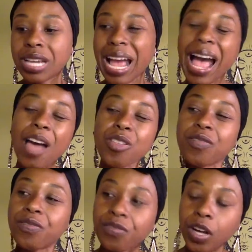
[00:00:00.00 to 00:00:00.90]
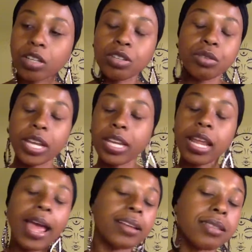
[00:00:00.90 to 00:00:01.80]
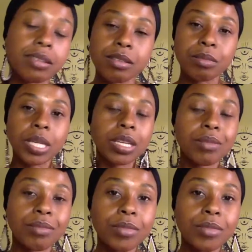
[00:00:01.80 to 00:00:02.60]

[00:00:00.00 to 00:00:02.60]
how the, do they get access to me?